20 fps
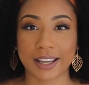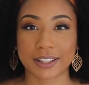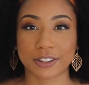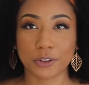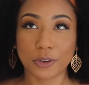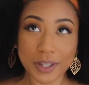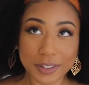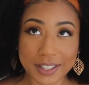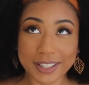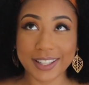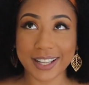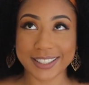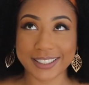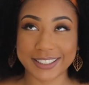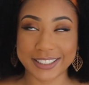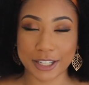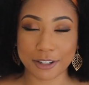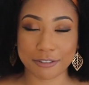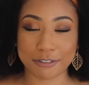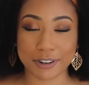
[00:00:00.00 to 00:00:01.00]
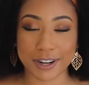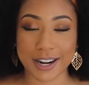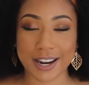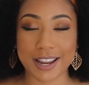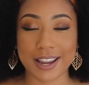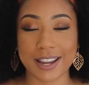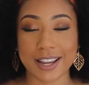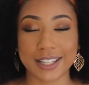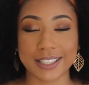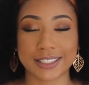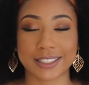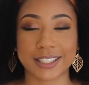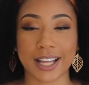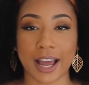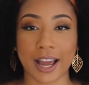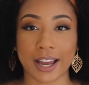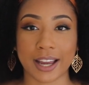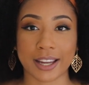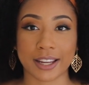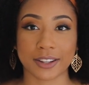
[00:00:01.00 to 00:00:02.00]
the only thing that's different is
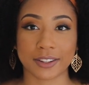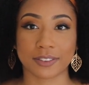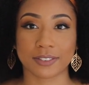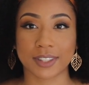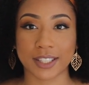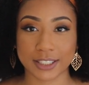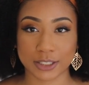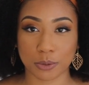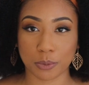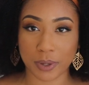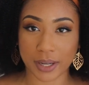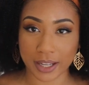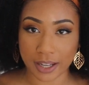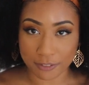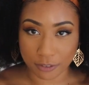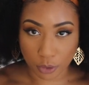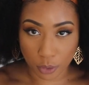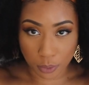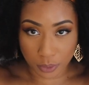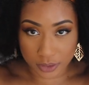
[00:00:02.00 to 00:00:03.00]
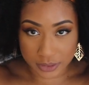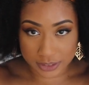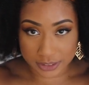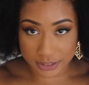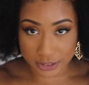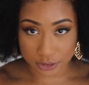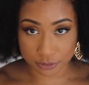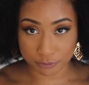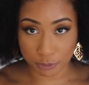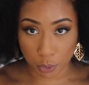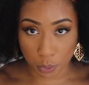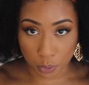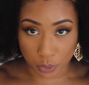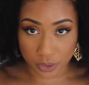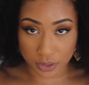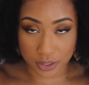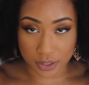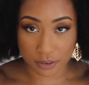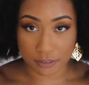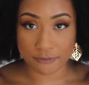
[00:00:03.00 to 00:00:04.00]
that this wig of course is
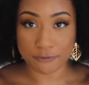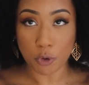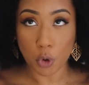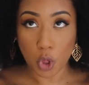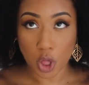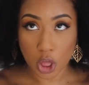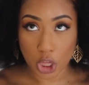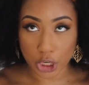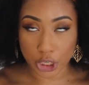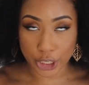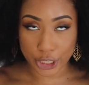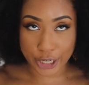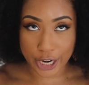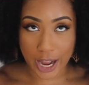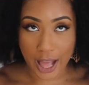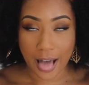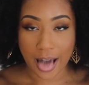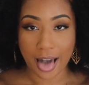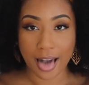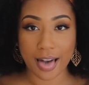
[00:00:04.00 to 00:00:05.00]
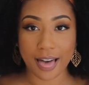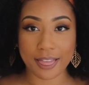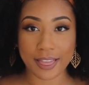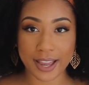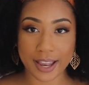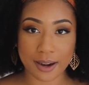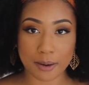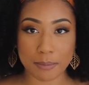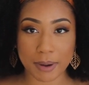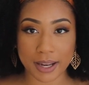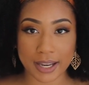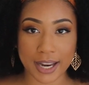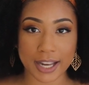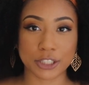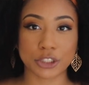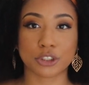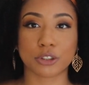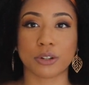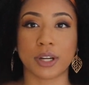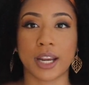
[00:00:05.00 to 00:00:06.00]
fuller, fuller than my
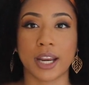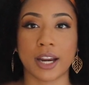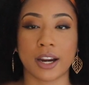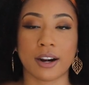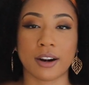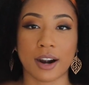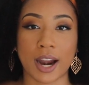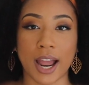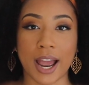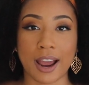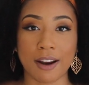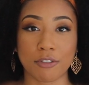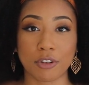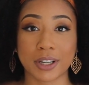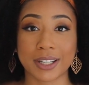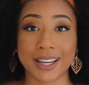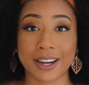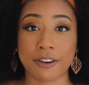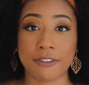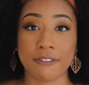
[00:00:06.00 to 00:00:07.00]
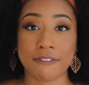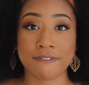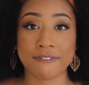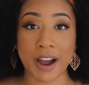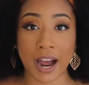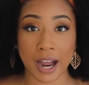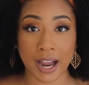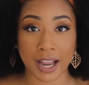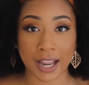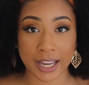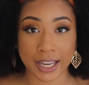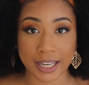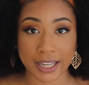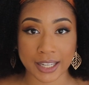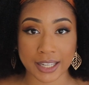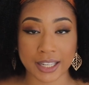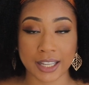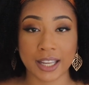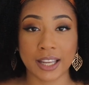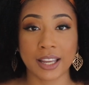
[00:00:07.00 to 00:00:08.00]
natural hair. I have really
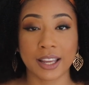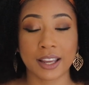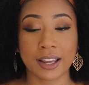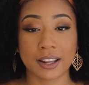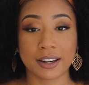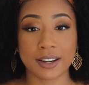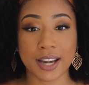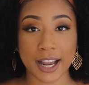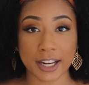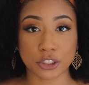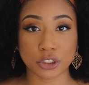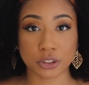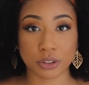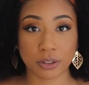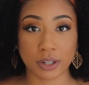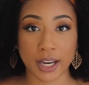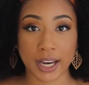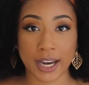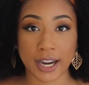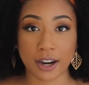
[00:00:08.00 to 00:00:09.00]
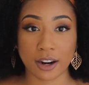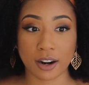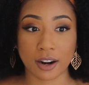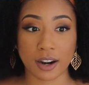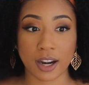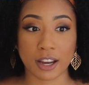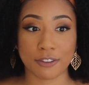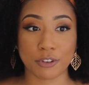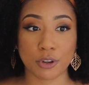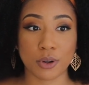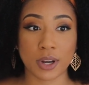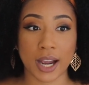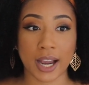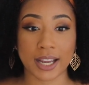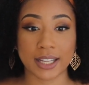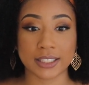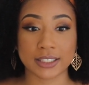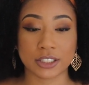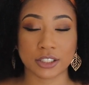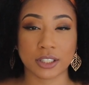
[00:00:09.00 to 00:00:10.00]
fine natural hair. If you
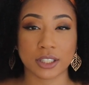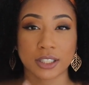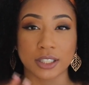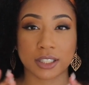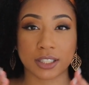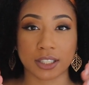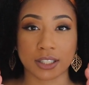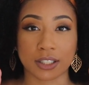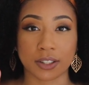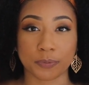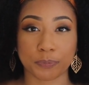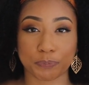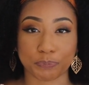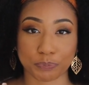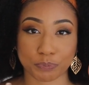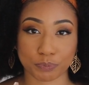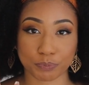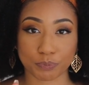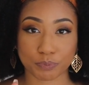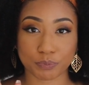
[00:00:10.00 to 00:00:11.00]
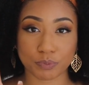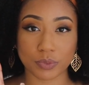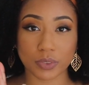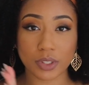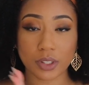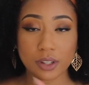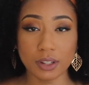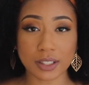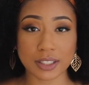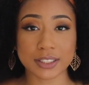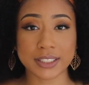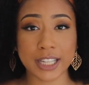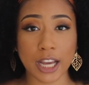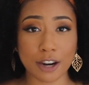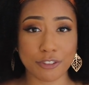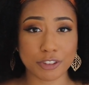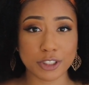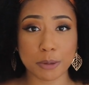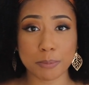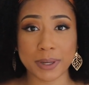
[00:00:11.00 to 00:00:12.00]
guys could
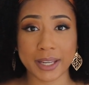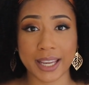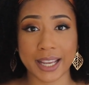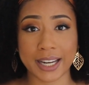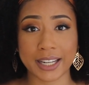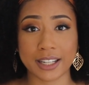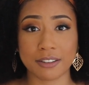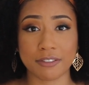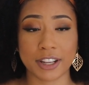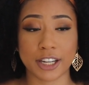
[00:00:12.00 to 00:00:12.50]
tell from the beginning of the